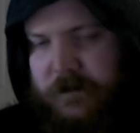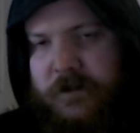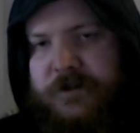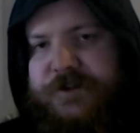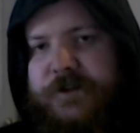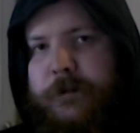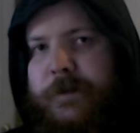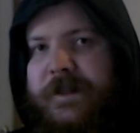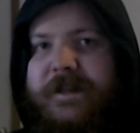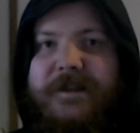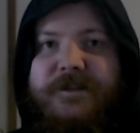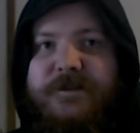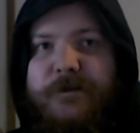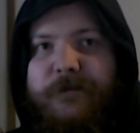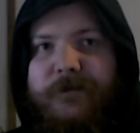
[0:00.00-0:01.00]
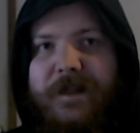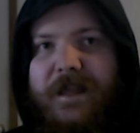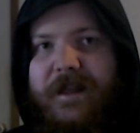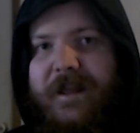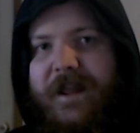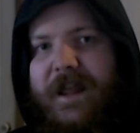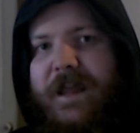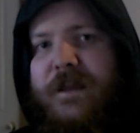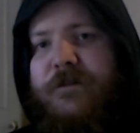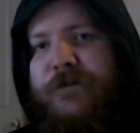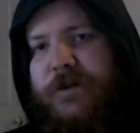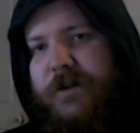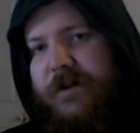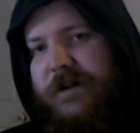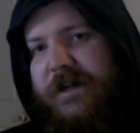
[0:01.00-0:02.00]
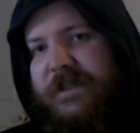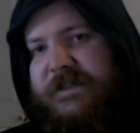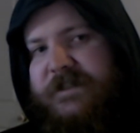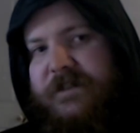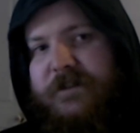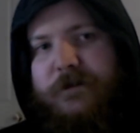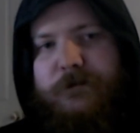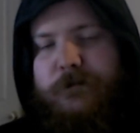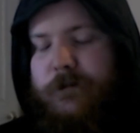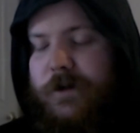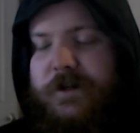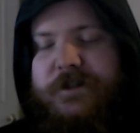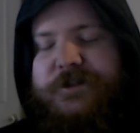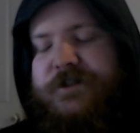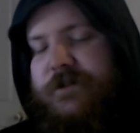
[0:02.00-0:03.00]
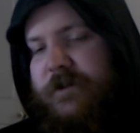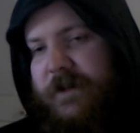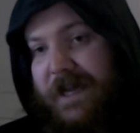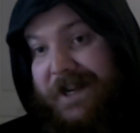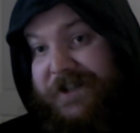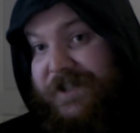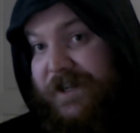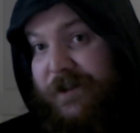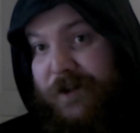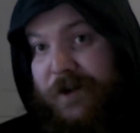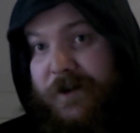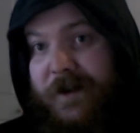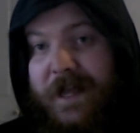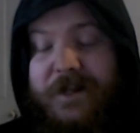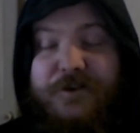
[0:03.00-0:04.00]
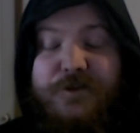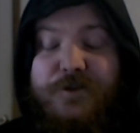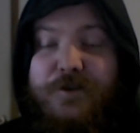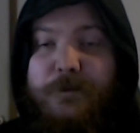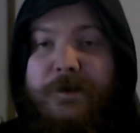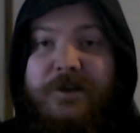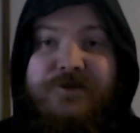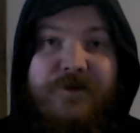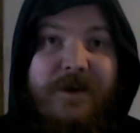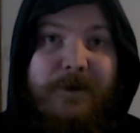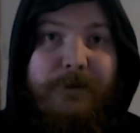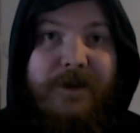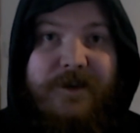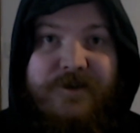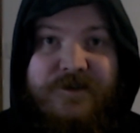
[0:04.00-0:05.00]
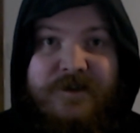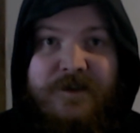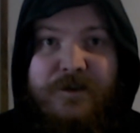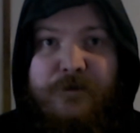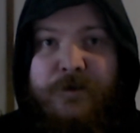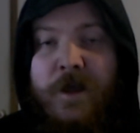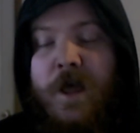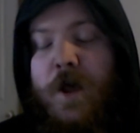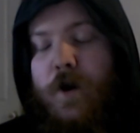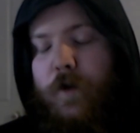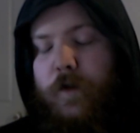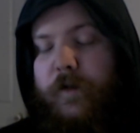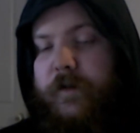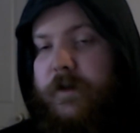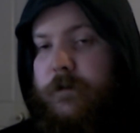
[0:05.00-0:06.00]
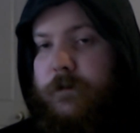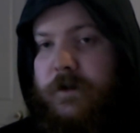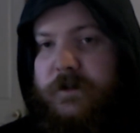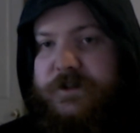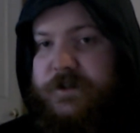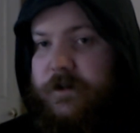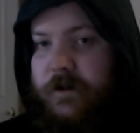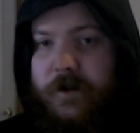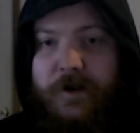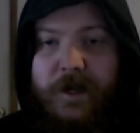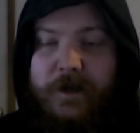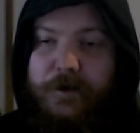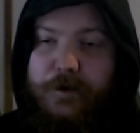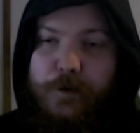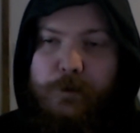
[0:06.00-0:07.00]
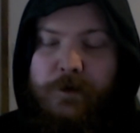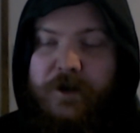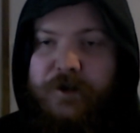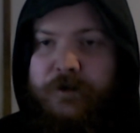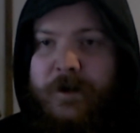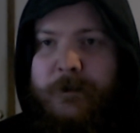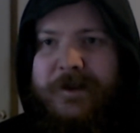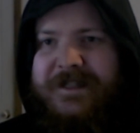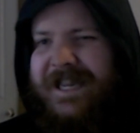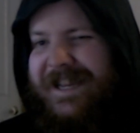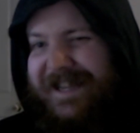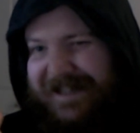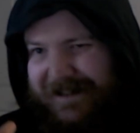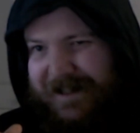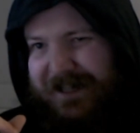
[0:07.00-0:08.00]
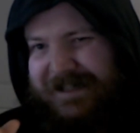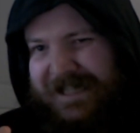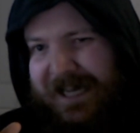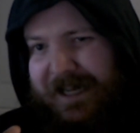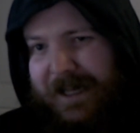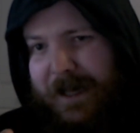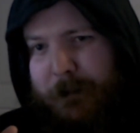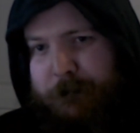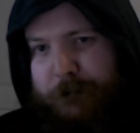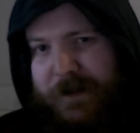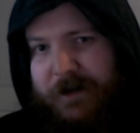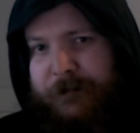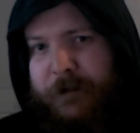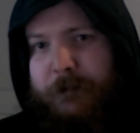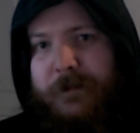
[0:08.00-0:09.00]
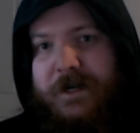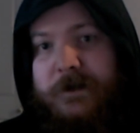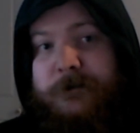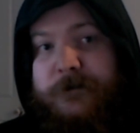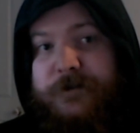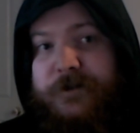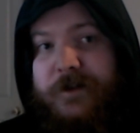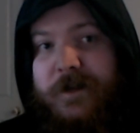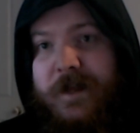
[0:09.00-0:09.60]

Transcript: So please, if you guys wanted to actually learn how to do pixel art by yourself, or you wanted to learn how to do programming, take a bit of a month,